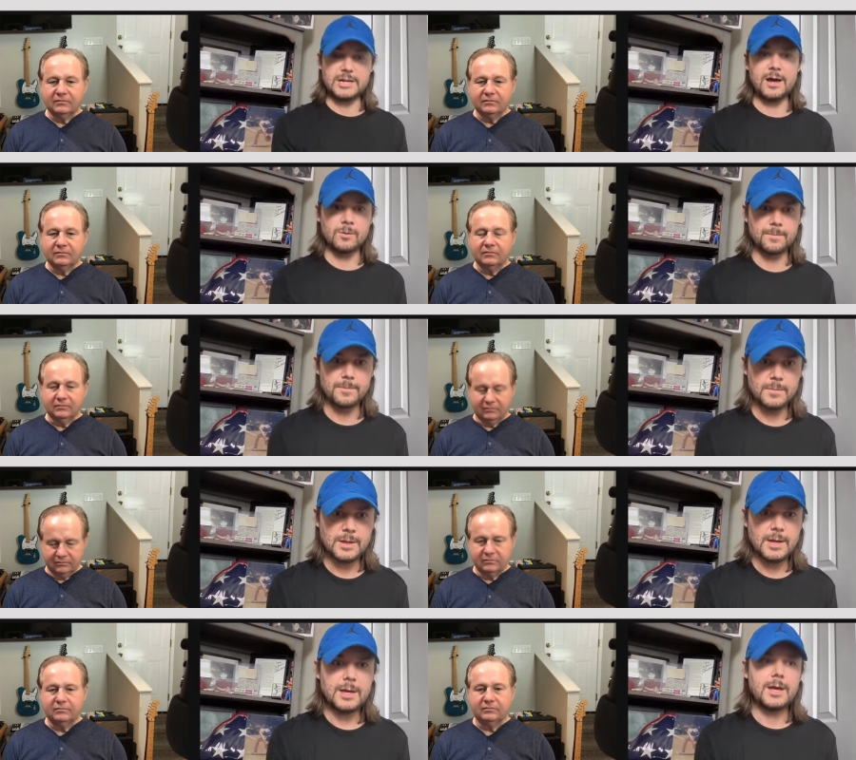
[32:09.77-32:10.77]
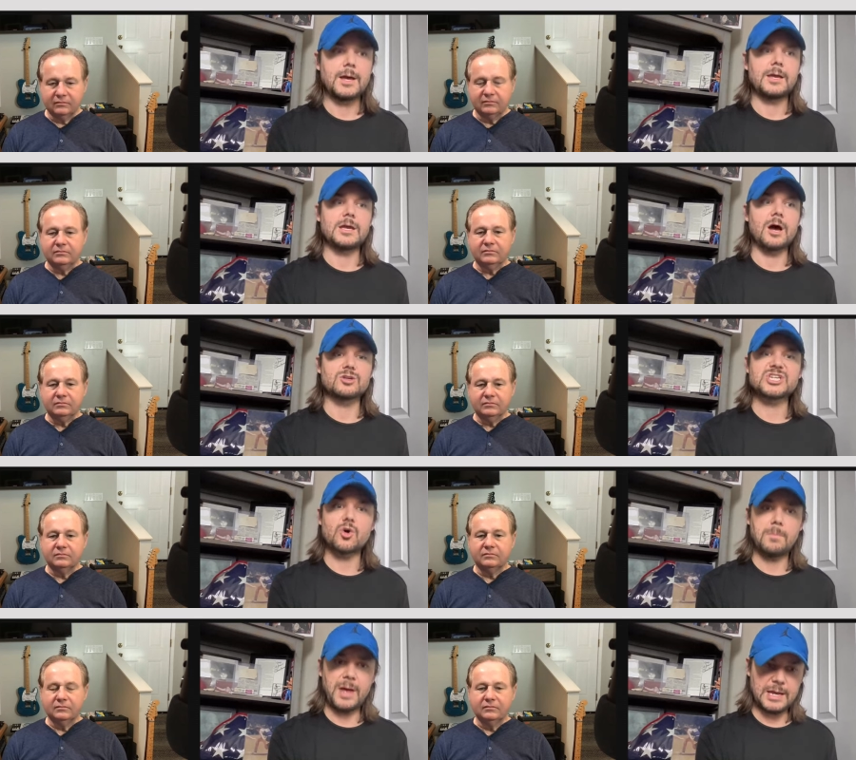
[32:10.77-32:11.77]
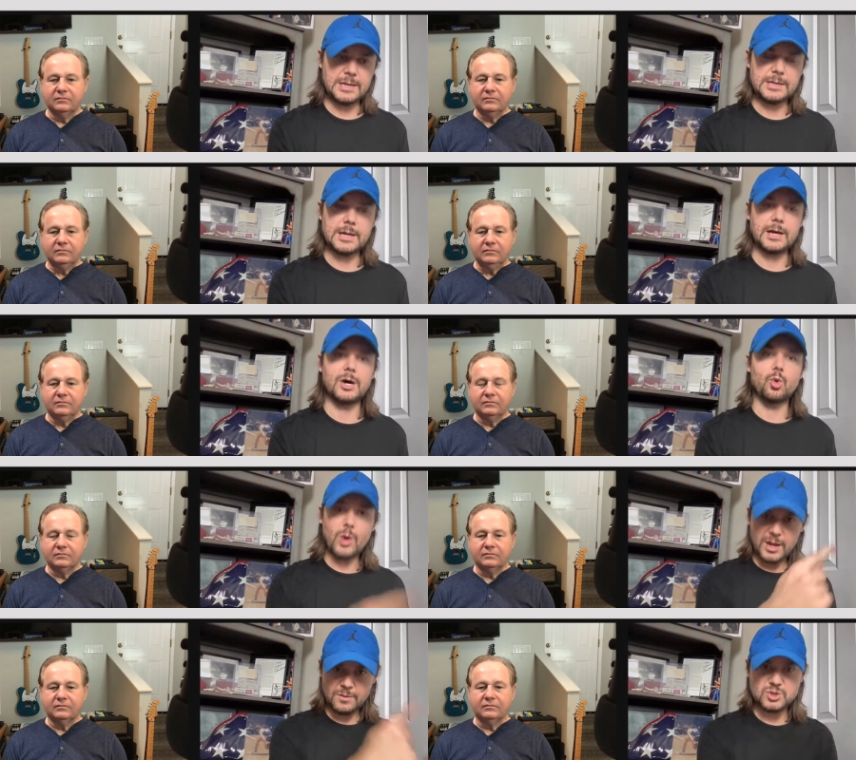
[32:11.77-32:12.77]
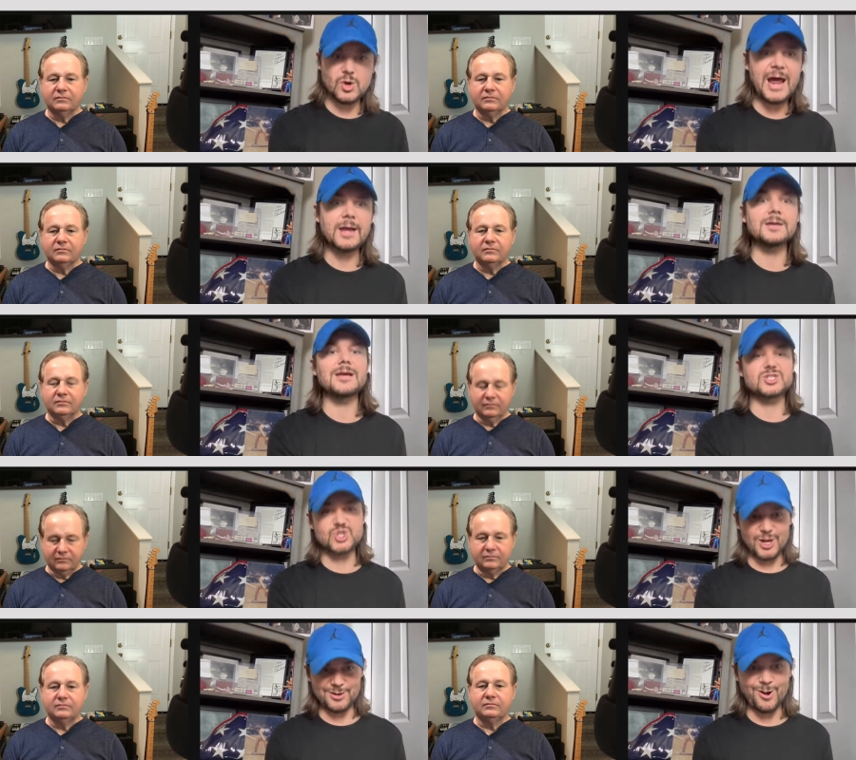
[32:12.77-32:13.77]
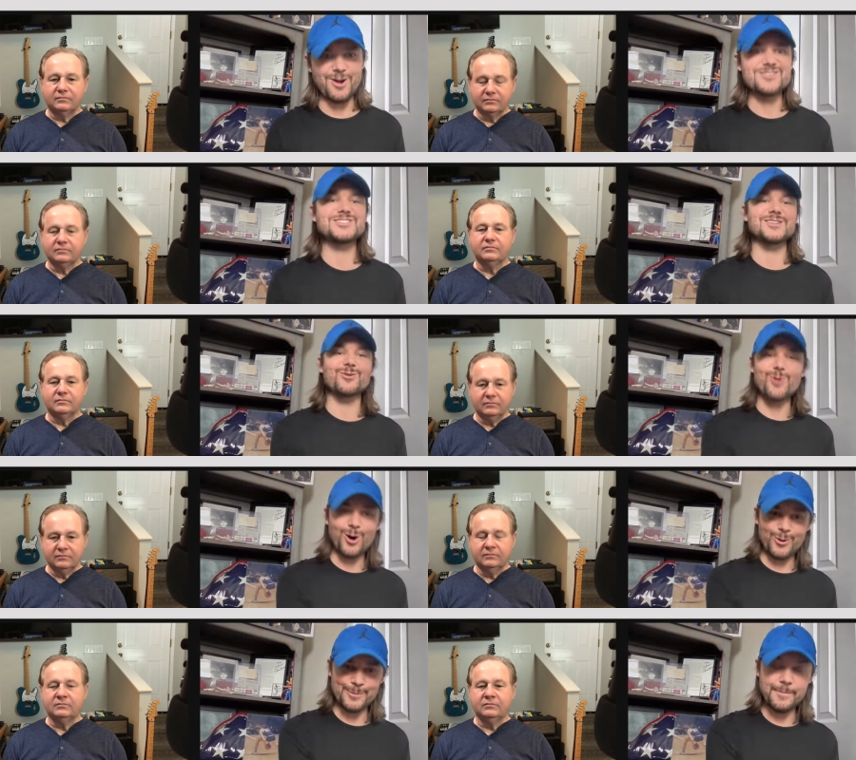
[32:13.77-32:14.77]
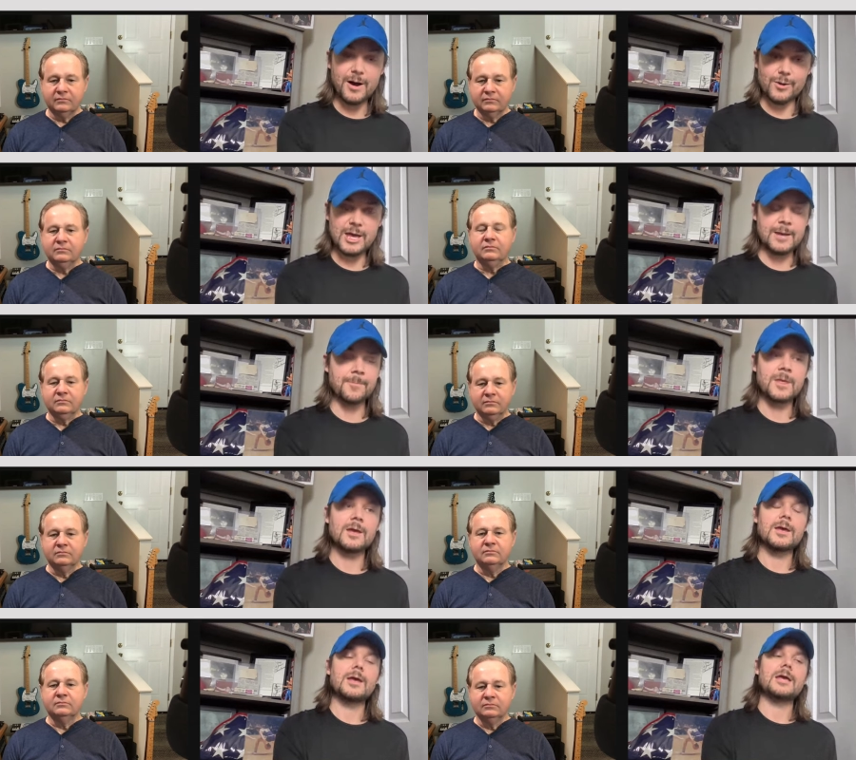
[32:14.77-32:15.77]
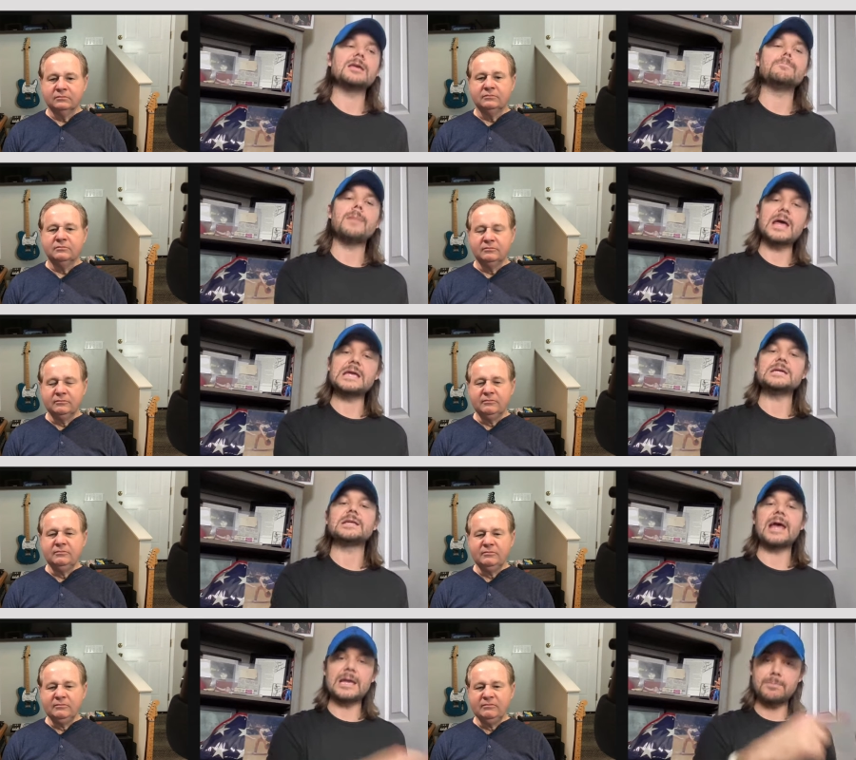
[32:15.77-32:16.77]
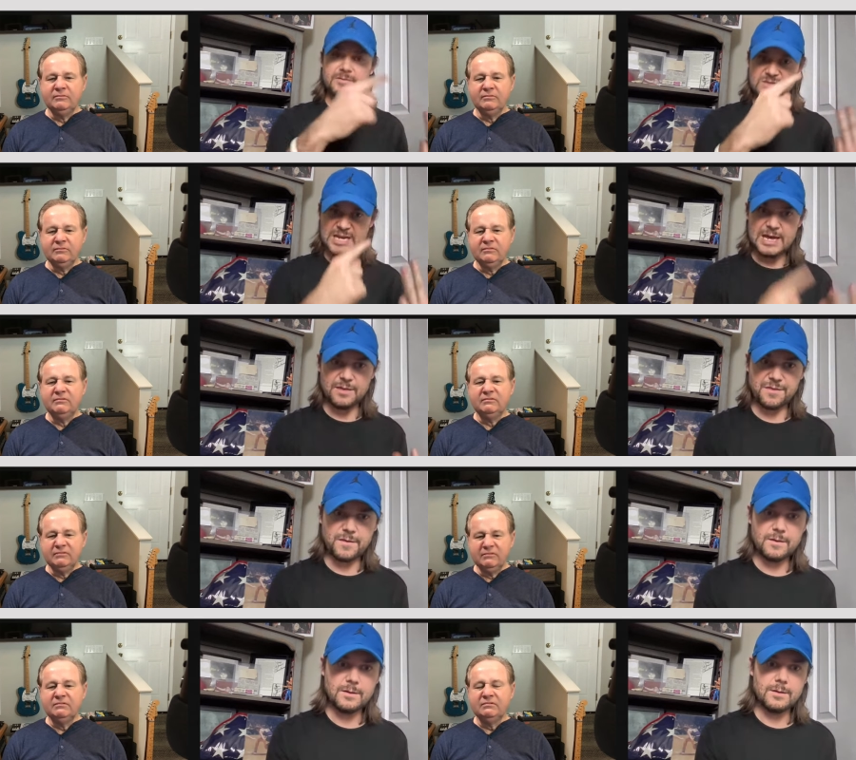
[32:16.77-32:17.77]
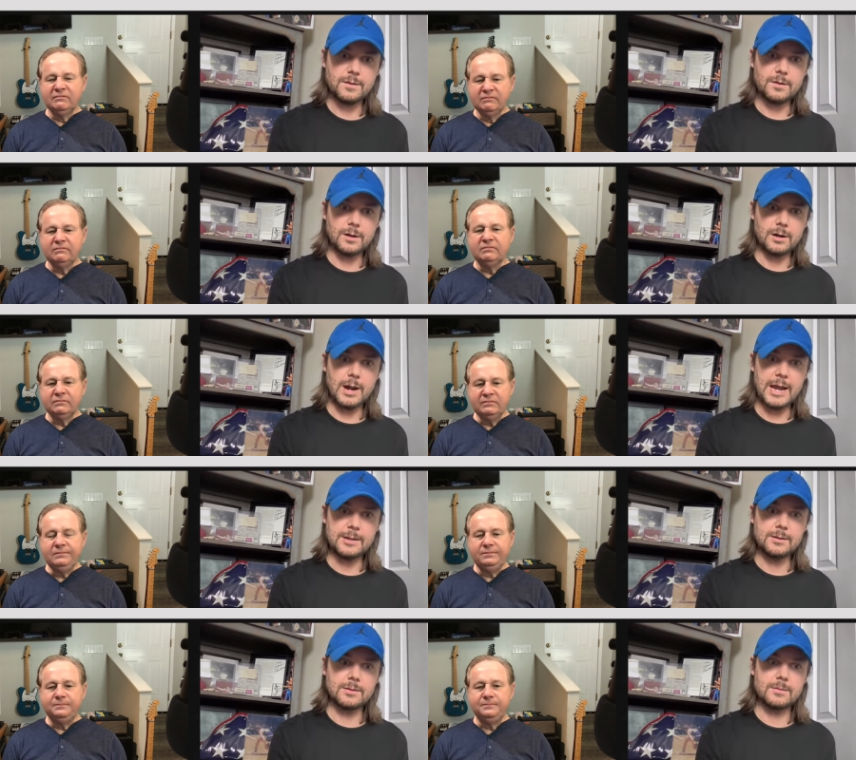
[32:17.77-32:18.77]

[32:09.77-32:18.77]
Speaker 1: now. He also made uh, Way of the Dragon. That's Chuck Norris in the Rome. Okay. He made Game of Death. All right.